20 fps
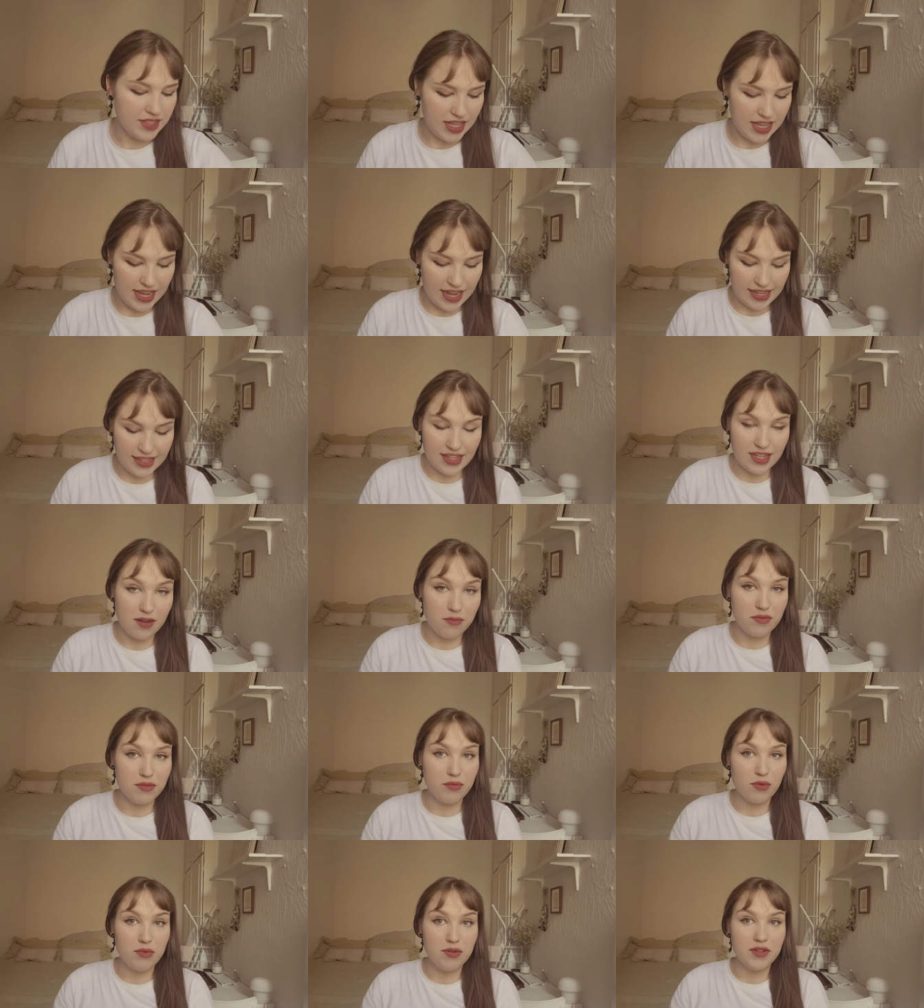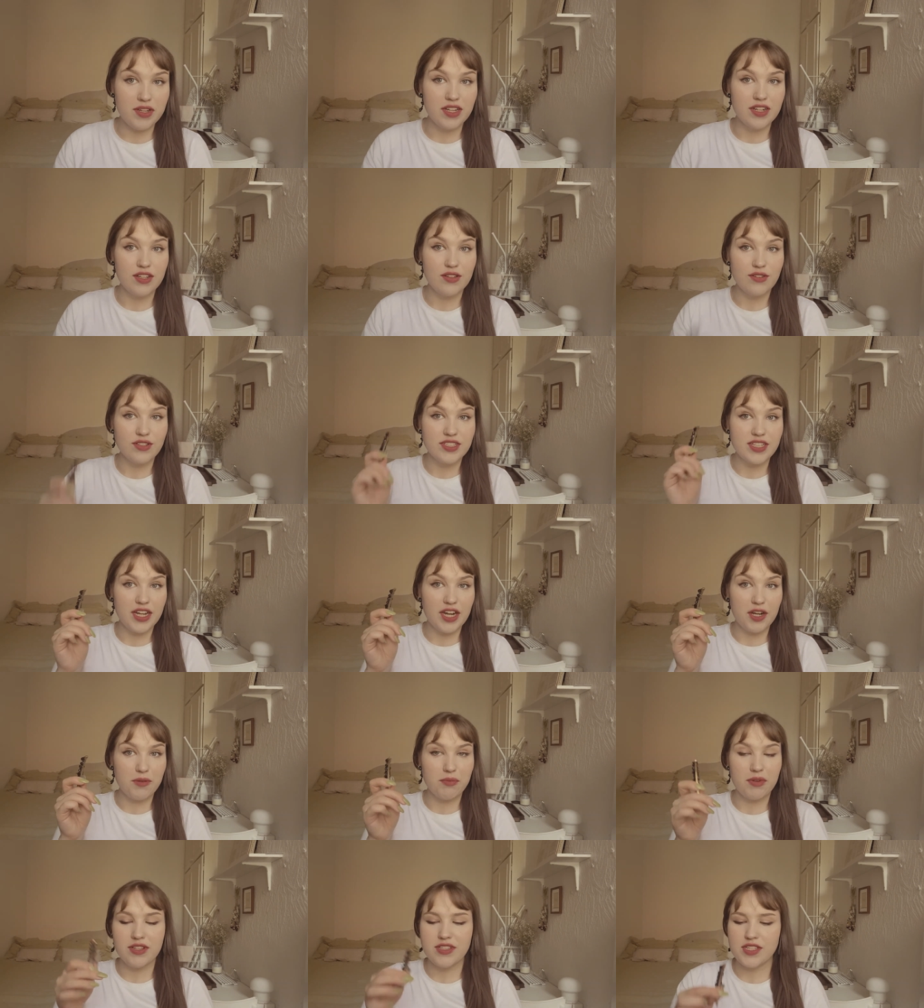And then I'm probably gonna use the
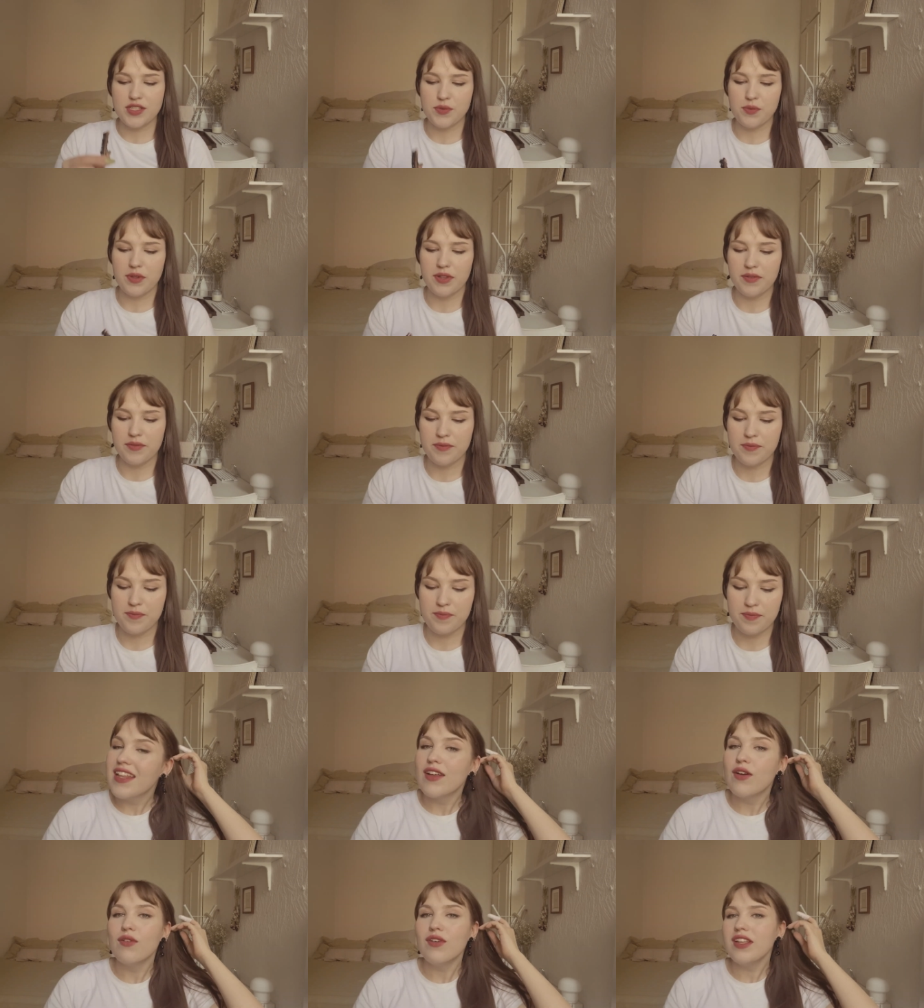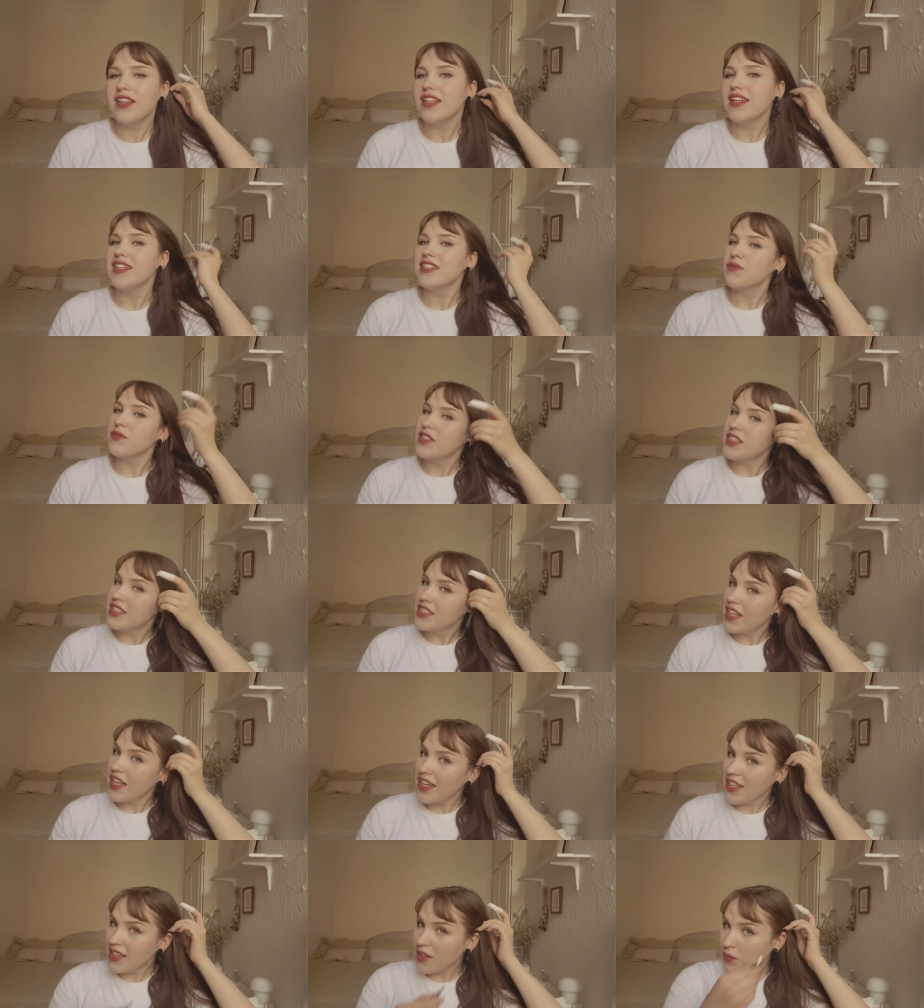hairpins as well. The only thing is with
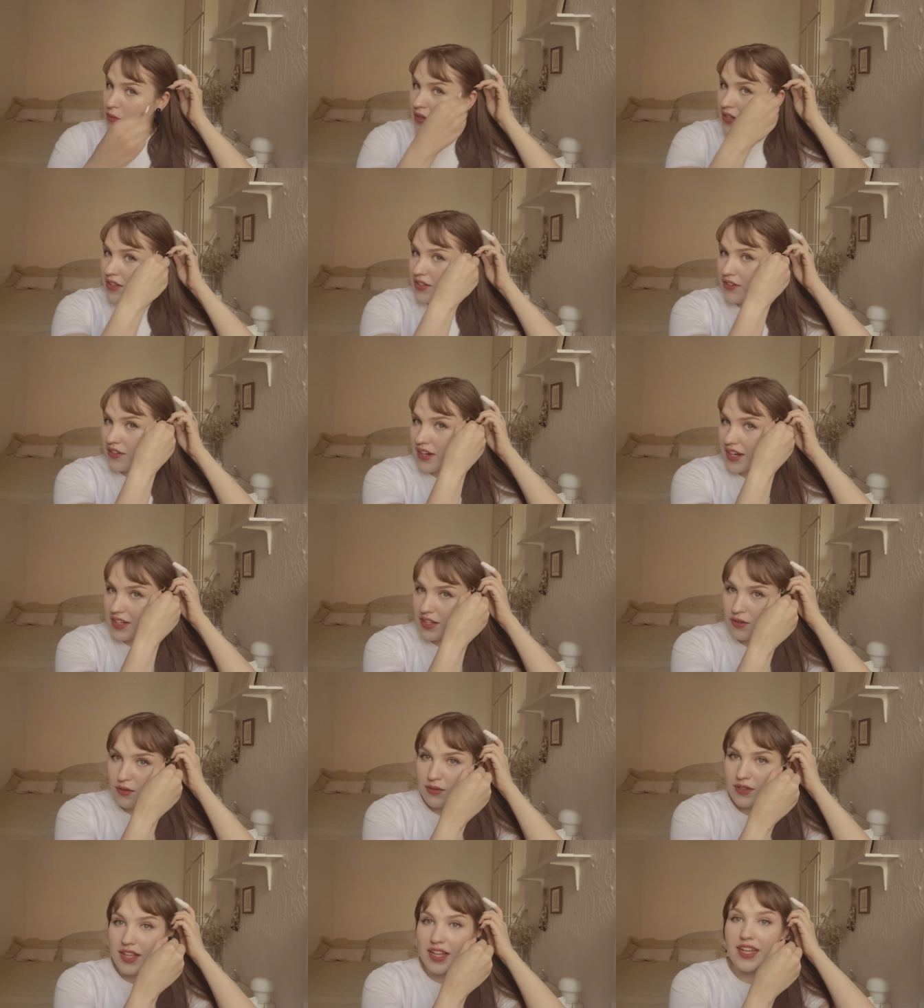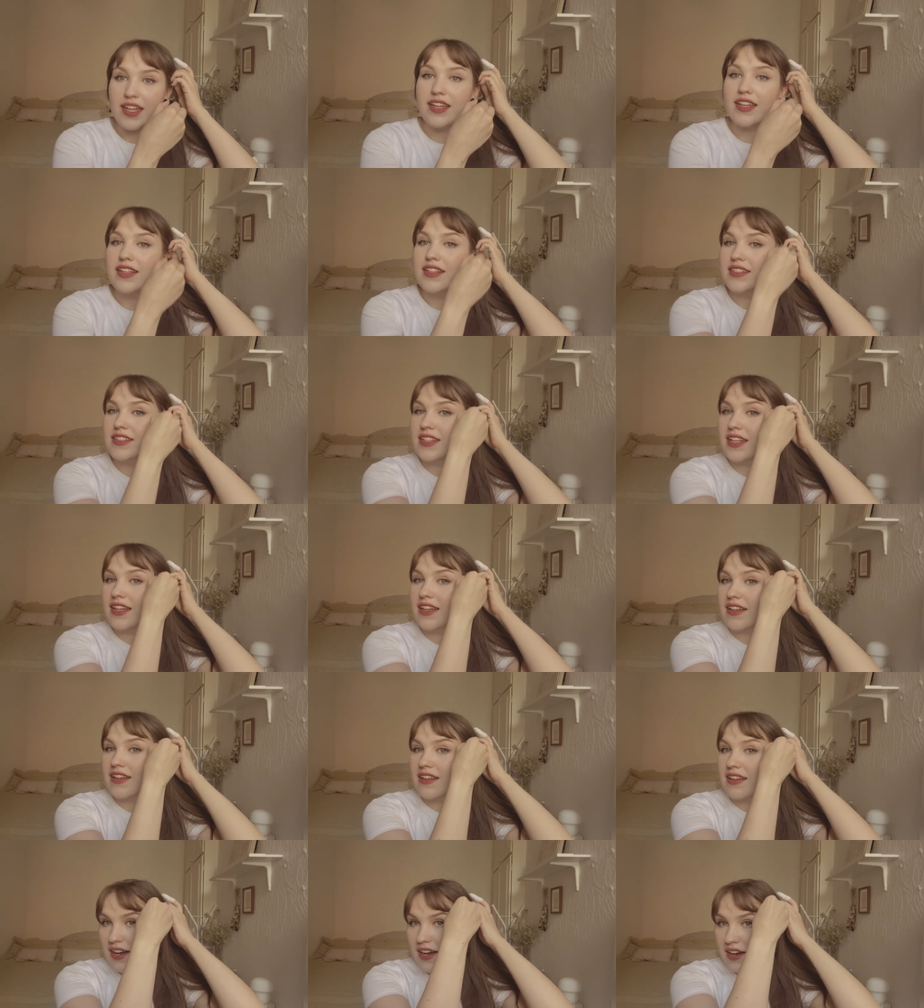like the winter I don't like is
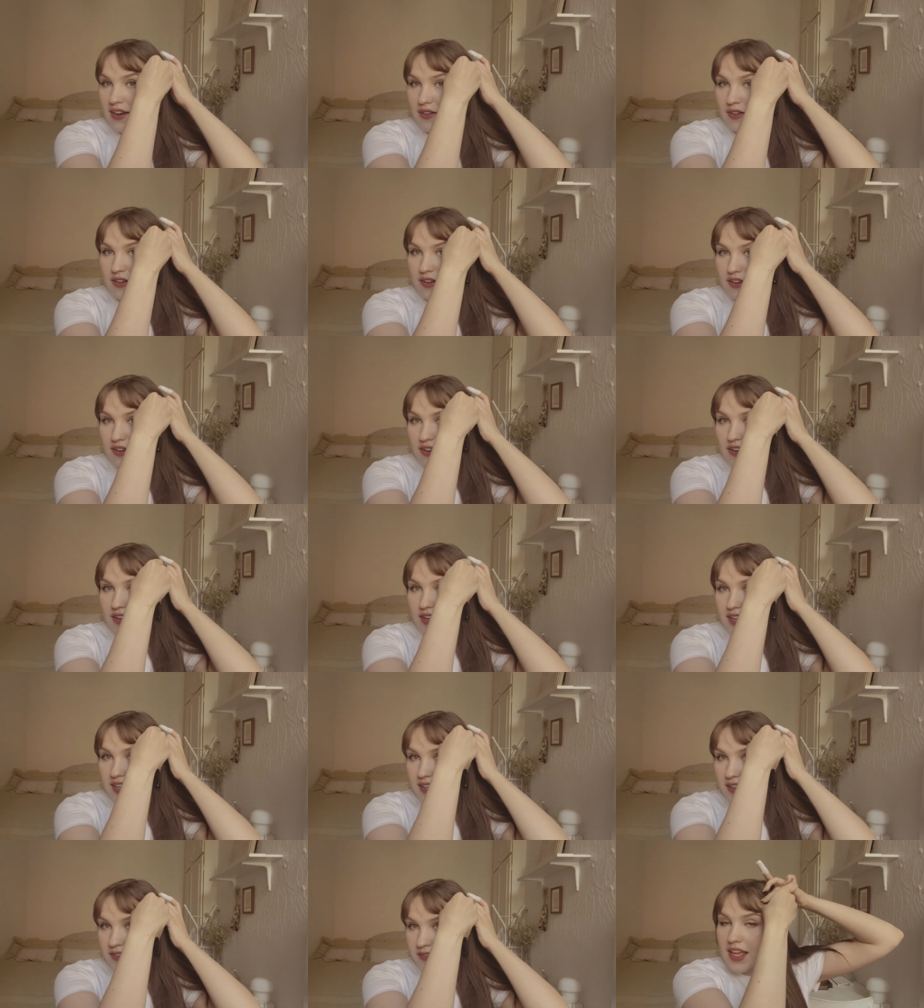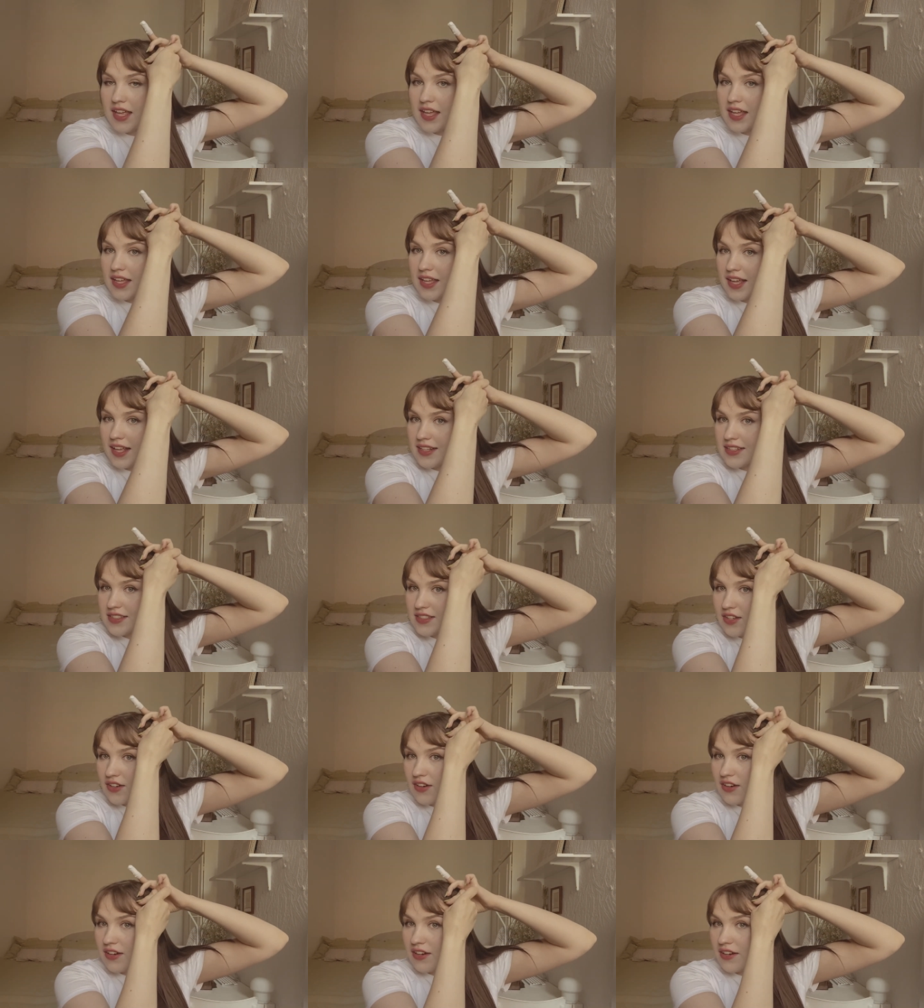how early it gets
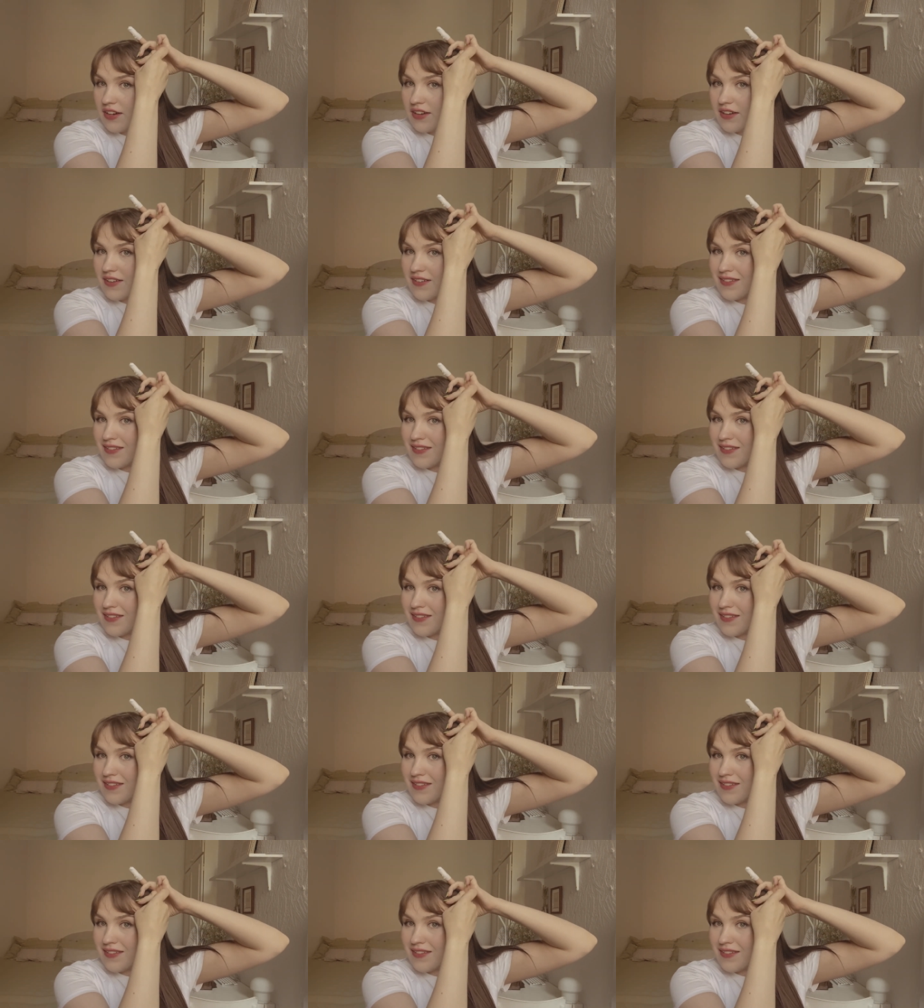dark.